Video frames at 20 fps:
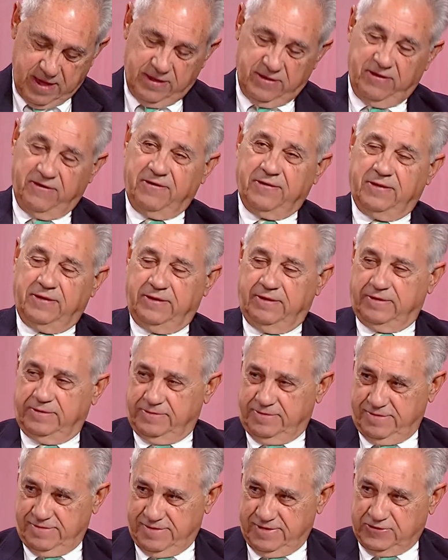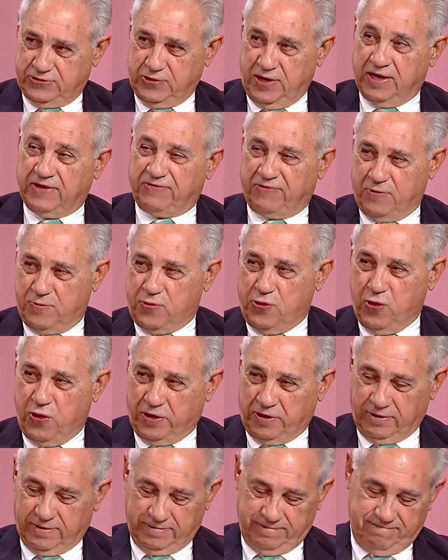the, the, the transfer
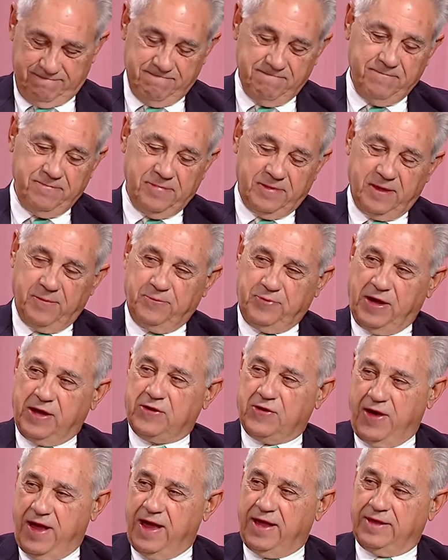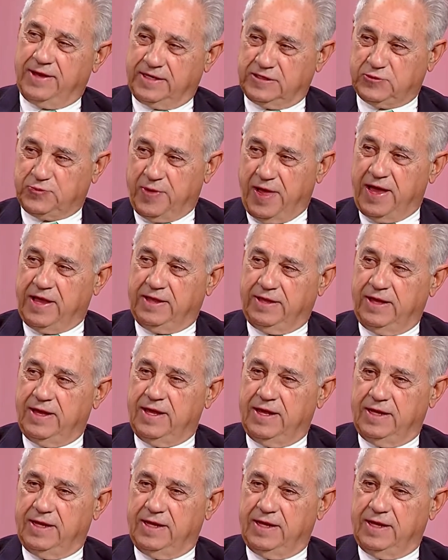portal. Yeah. So, but go ahead. Explain, yeah. So Gu-